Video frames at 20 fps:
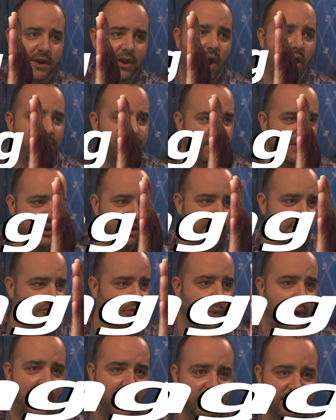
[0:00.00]
an offer near
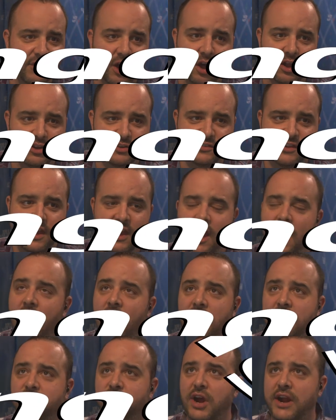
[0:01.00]
$12
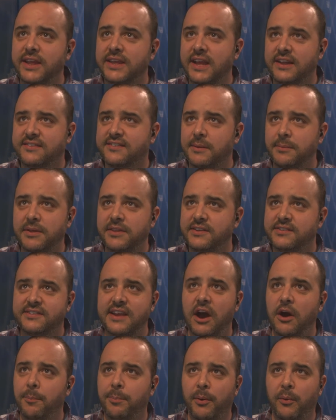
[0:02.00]
and try to get some of this out.